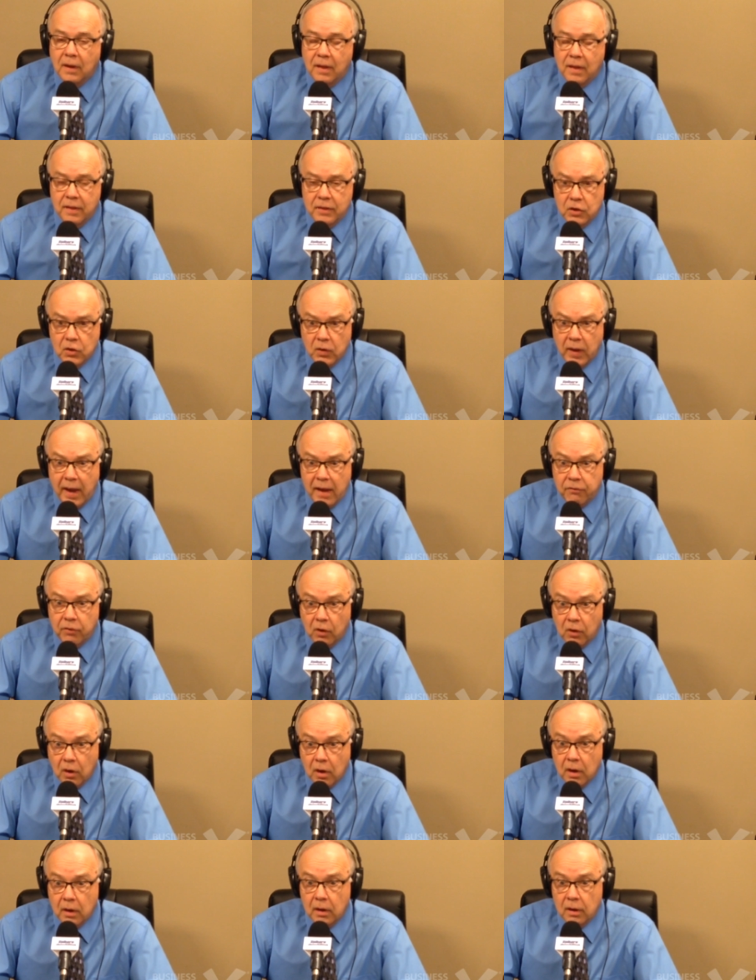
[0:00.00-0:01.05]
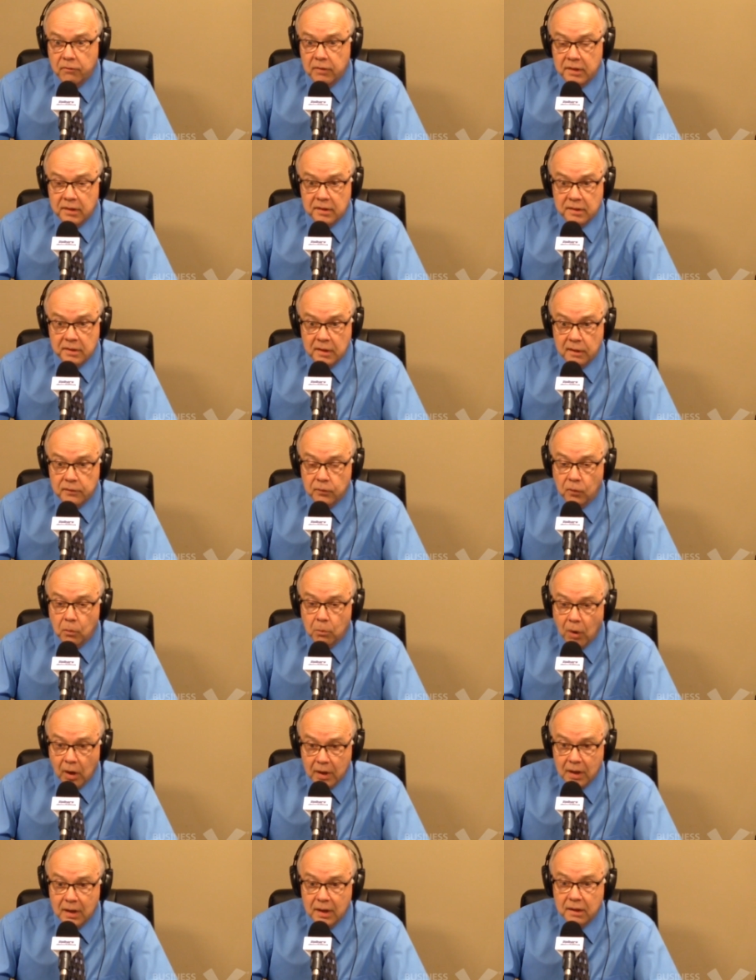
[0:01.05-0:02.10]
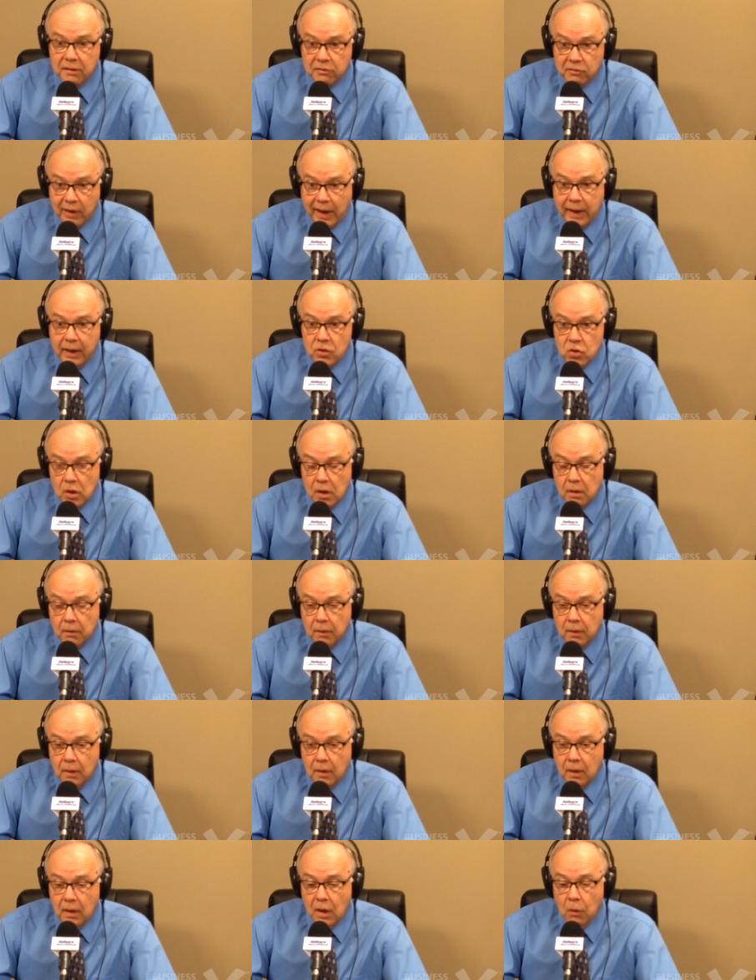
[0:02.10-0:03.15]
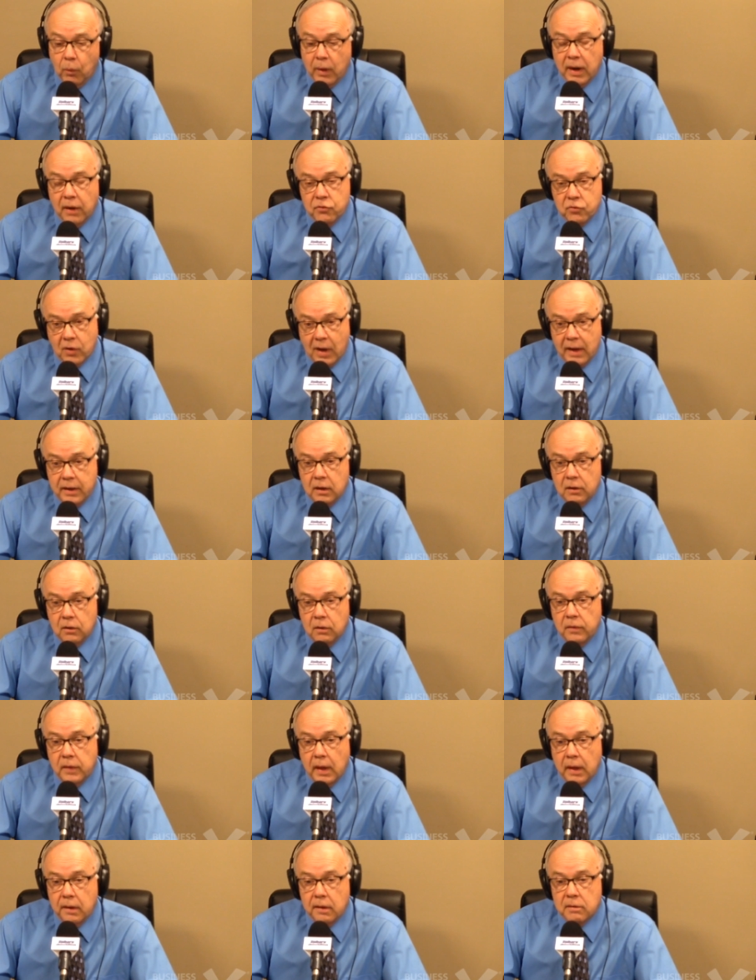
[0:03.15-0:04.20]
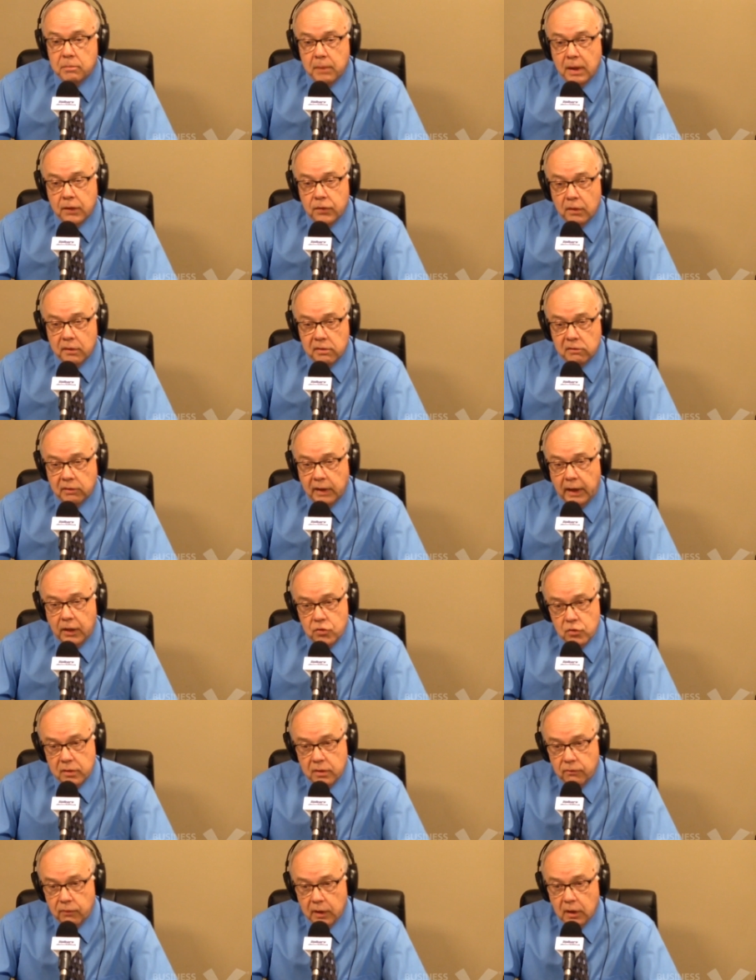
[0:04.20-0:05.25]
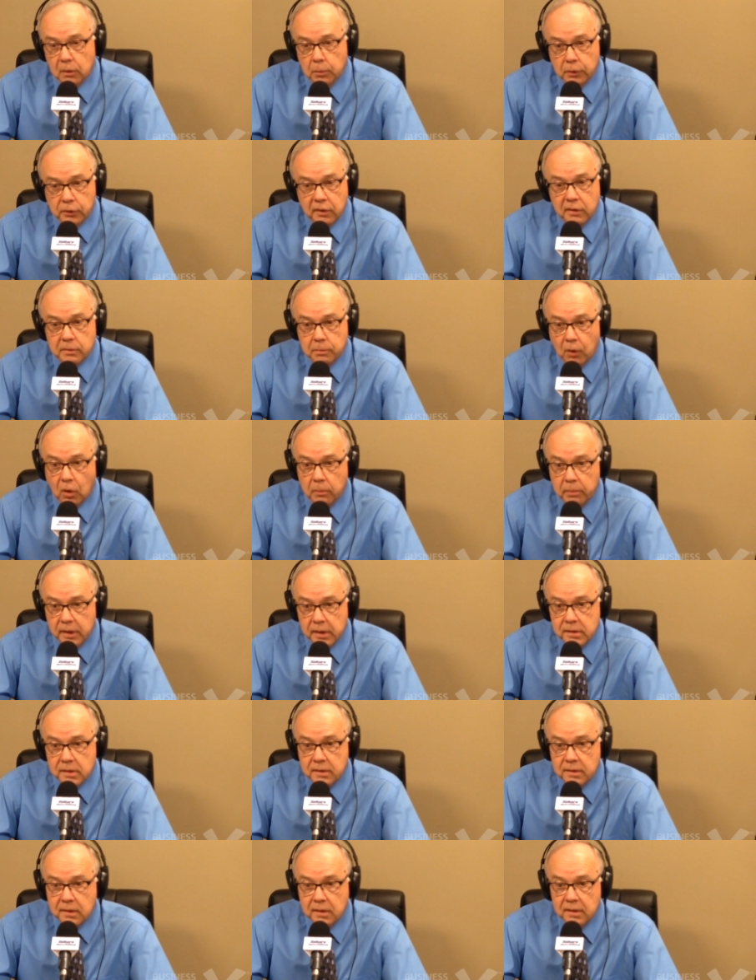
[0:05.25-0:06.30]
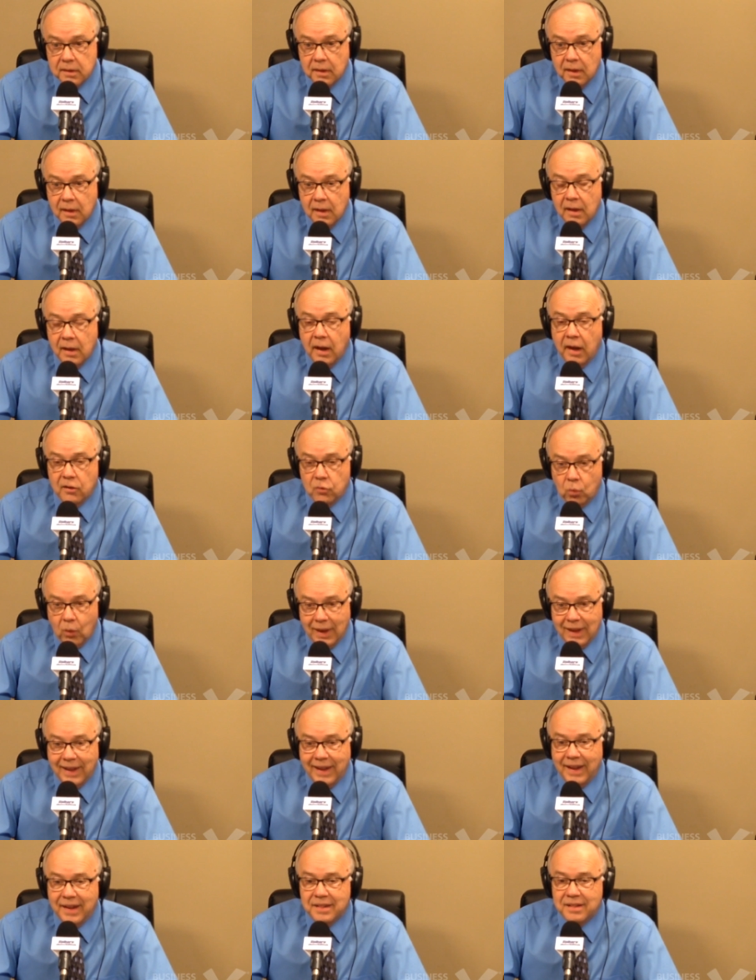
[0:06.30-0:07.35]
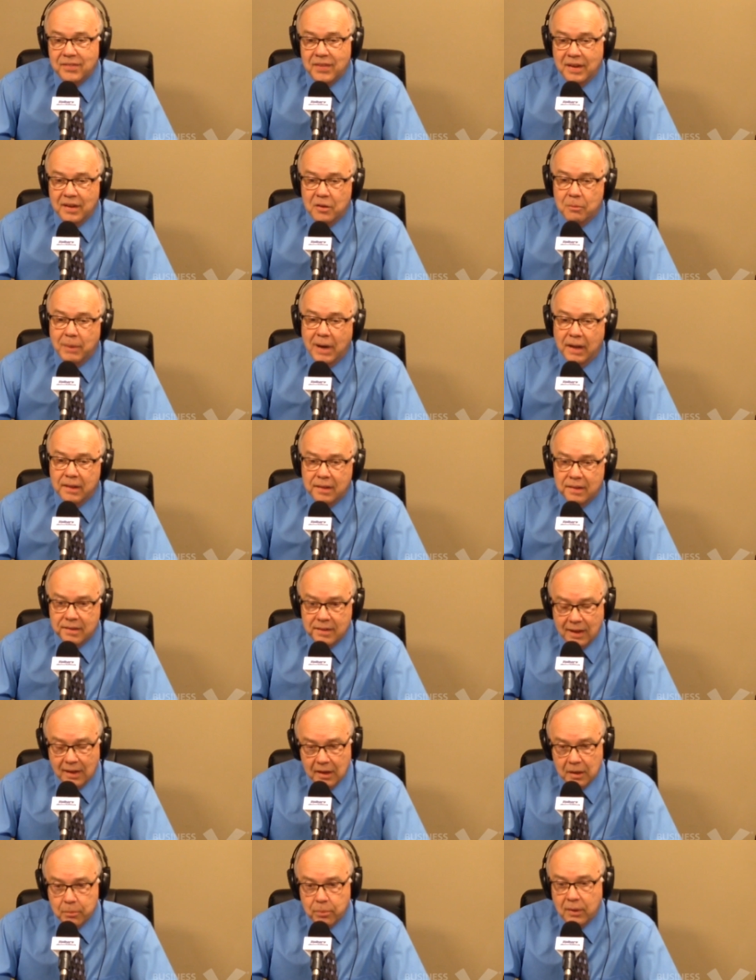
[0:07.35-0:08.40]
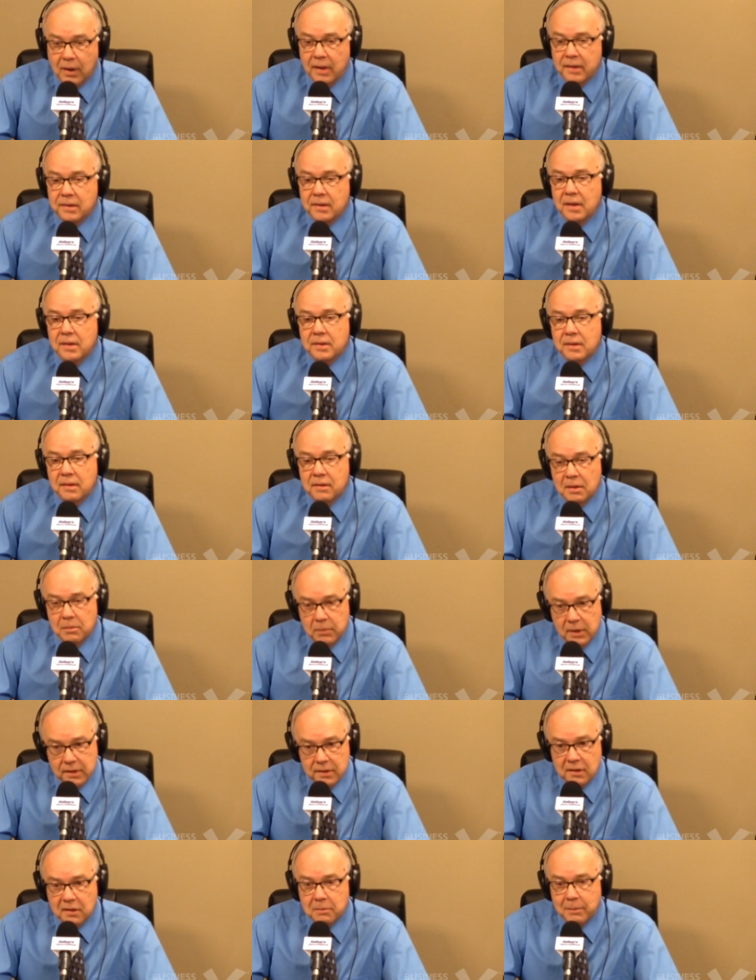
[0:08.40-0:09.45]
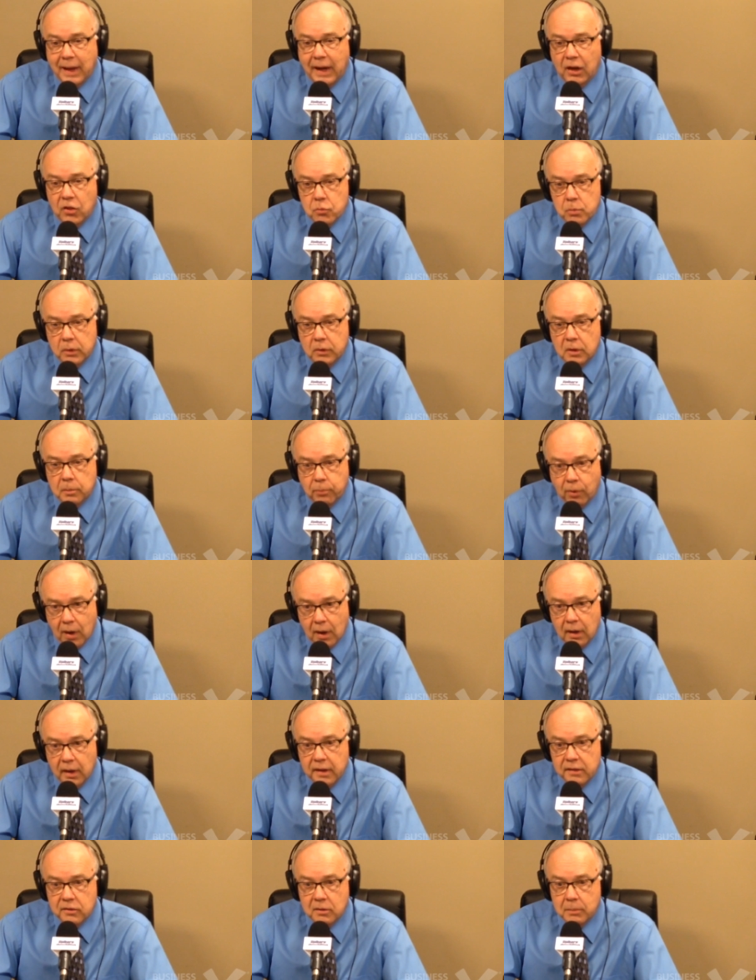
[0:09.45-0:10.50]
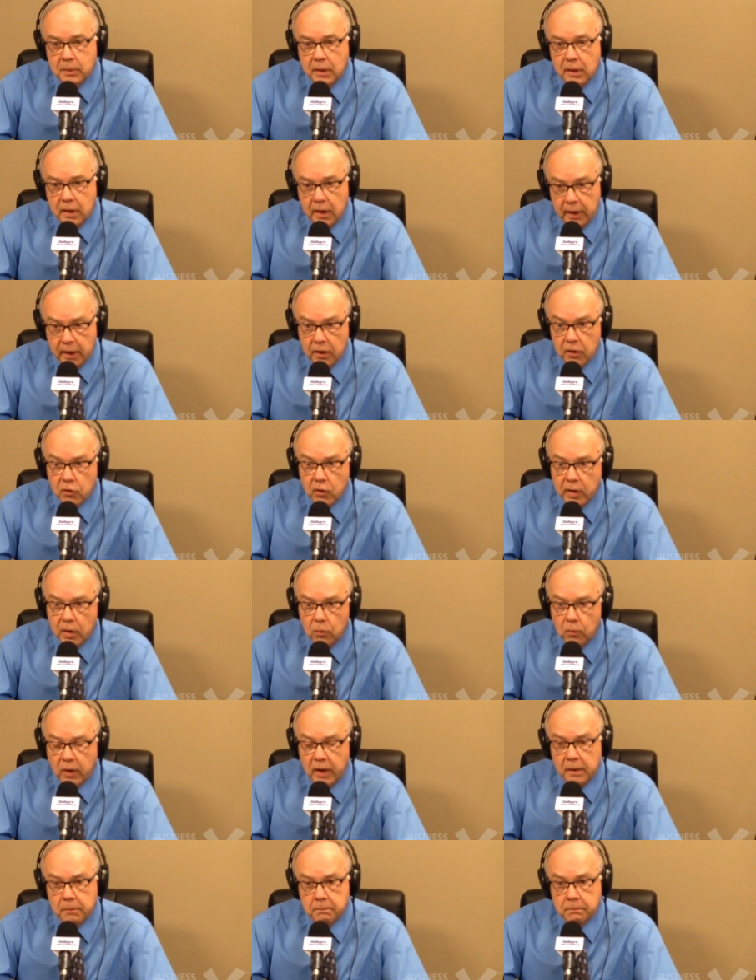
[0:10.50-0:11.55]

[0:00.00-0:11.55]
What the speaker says: you have the heart of a successful marketing strategy. And what I've tried to do then is make those strategies available to small businesses, as well as think about selling processes and business management that parlays them in an integrated way.